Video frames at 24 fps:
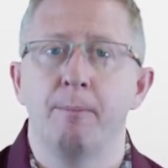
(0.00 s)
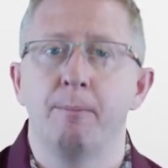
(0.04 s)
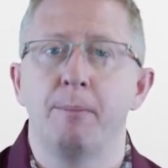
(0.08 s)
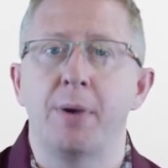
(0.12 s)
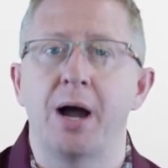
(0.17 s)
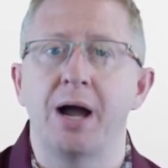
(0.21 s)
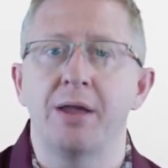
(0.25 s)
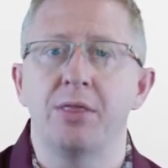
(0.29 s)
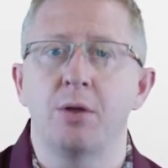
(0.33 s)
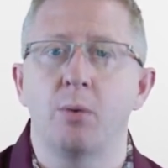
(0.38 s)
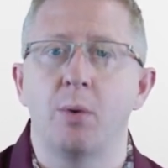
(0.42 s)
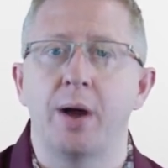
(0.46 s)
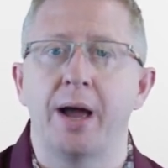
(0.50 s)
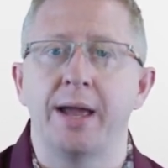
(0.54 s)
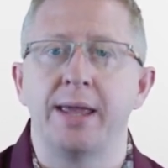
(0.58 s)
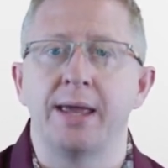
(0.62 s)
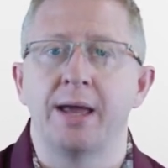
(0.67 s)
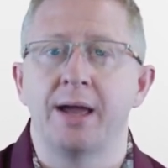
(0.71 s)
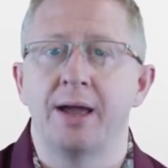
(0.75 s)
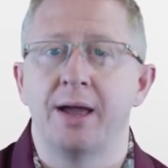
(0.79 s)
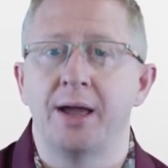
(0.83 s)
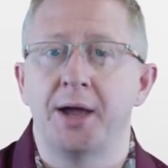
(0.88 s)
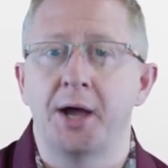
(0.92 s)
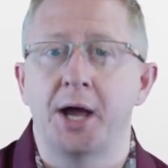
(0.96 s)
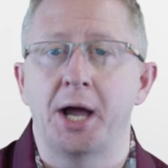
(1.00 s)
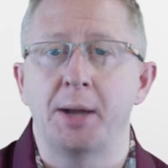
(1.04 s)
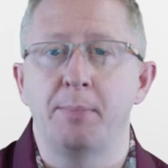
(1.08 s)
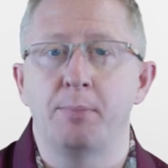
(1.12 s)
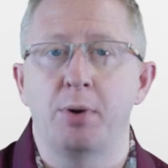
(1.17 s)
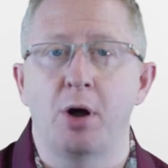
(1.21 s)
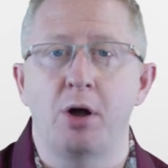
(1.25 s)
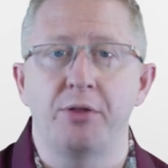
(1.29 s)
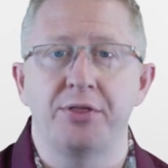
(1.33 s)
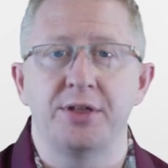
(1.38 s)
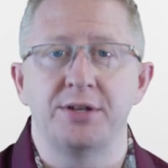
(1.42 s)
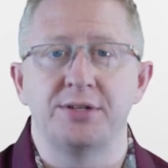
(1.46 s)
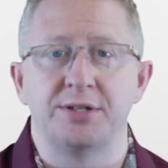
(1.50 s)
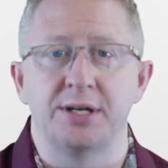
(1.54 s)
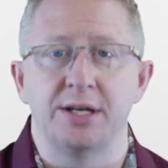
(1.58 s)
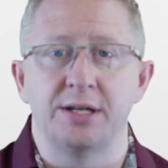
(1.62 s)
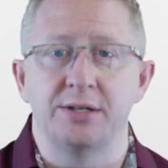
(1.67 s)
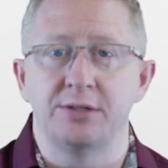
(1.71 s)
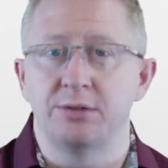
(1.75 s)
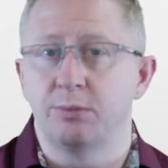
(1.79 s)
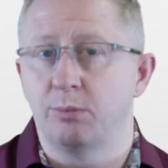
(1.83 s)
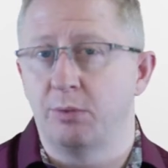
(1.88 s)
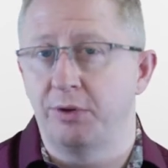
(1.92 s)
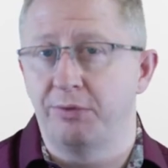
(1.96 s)
By the way,
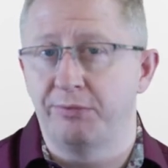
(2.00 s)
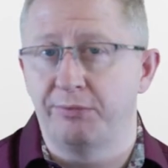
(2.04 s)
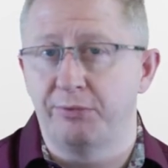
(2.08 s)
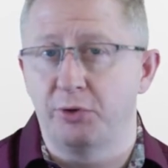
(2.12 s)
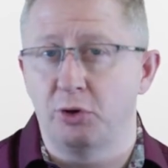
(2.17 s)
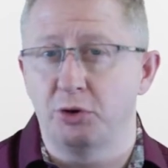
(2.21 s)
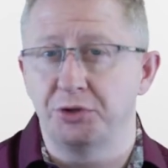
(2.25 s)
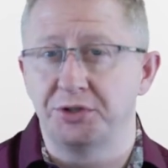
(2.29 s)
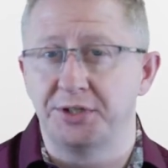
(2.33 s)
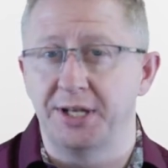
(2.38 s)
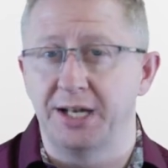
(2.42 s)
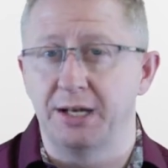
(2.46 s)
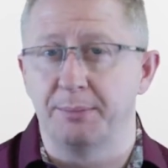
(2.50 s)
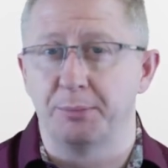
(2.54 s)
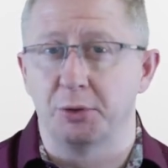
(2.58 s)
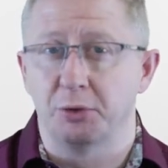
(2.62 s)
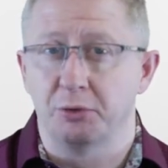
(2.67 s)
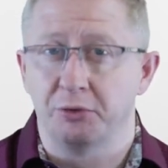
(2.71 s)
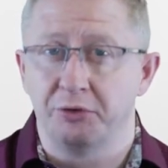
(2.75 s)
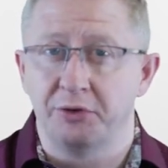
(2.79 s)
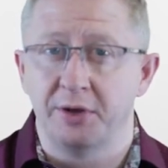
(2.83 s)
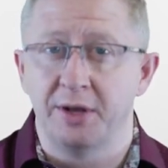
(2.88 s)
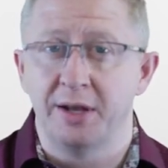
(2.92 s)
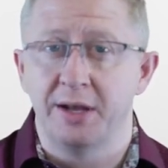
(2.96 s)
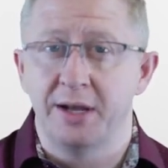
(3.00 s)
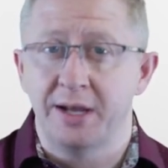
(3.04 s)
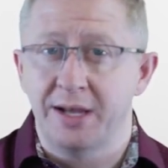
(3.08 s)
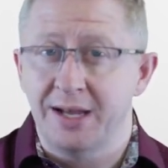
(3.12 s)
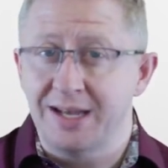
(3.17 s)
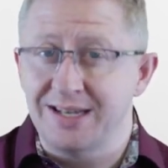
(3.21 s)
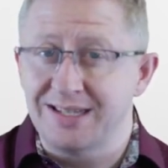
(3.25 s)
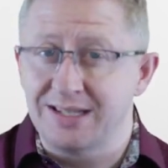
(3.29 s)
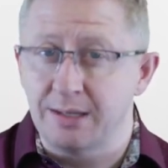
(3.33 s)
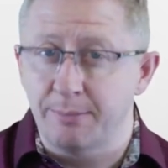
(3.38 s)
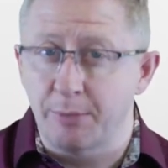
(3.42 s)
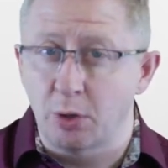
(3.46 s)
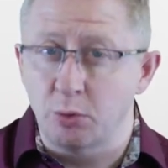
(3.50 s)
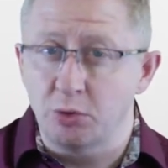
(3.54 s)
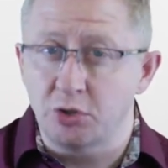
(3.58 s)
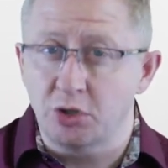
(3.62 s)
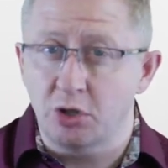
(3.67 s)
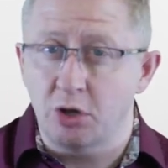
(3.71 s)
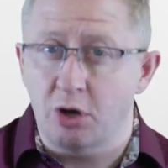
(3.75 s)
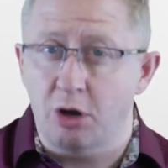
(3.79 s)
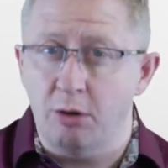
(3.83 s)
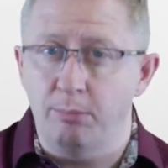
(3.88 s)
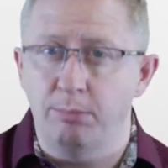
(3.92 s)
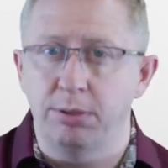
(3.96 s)
hypothesis with 4 syllables is the
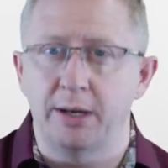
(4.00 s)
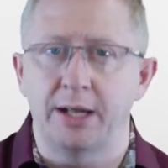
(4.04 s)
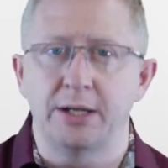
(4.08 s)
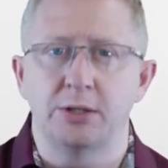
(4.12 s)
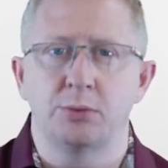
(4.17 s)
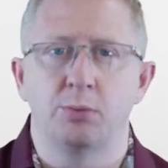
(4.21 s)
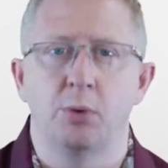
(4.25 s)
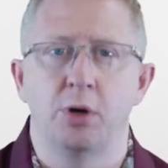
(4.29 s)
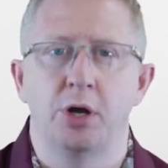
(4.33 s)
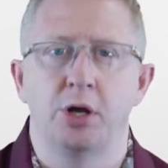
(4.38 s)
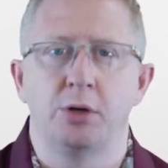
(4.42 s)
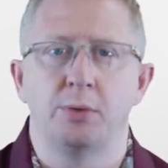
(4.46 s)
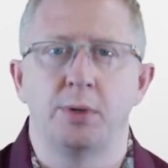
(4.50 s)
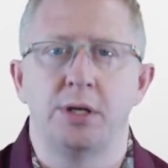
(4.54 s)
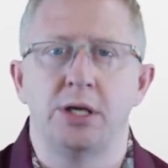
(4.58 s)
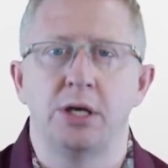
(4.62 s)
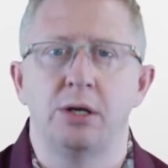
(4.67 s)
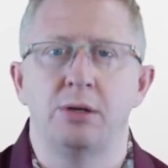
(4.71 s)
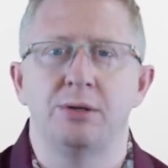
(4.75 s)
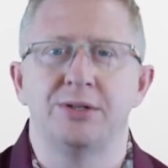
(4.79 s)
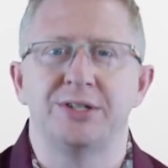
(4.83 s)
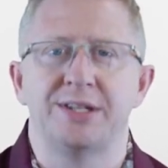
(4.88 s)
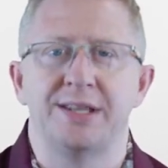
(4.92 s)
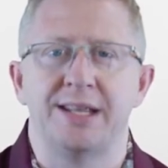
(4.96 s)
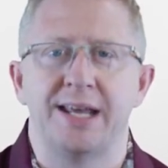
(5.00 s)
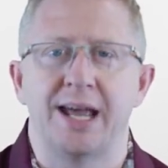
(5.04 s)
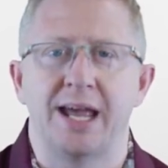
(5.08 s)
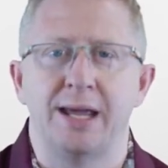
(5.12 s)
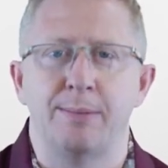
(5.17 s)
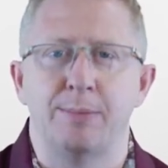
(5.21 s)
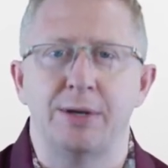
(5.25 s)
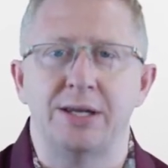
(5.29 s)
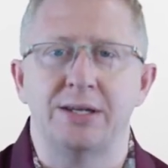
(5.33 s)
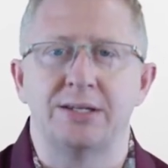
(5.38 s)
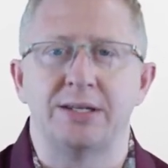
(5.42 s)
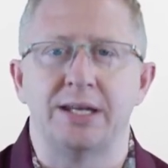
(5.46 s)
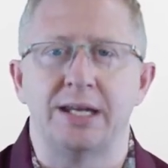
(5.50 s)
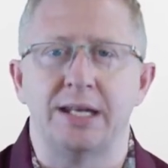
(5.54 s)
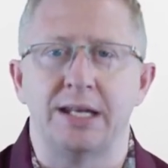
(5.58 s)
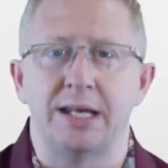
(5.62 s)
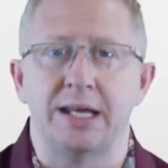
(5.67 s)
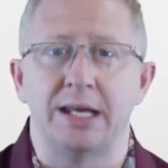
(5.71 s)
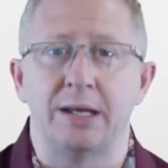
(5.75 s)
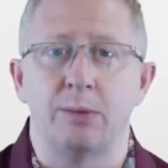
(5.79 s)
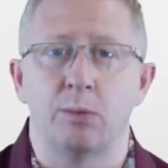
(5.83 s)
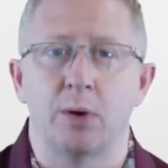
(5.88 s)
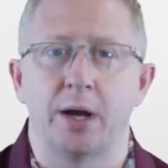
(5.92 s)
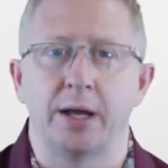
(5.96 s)
most complex word we use in the
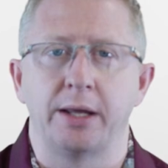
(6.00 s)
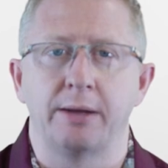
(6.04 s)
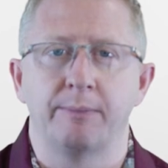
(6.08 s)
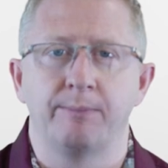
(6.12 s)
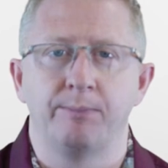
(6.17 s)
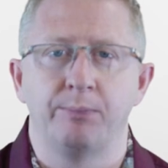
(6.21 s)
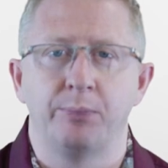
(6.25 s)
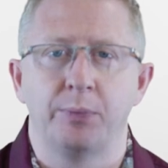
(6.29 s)
ABCDE way.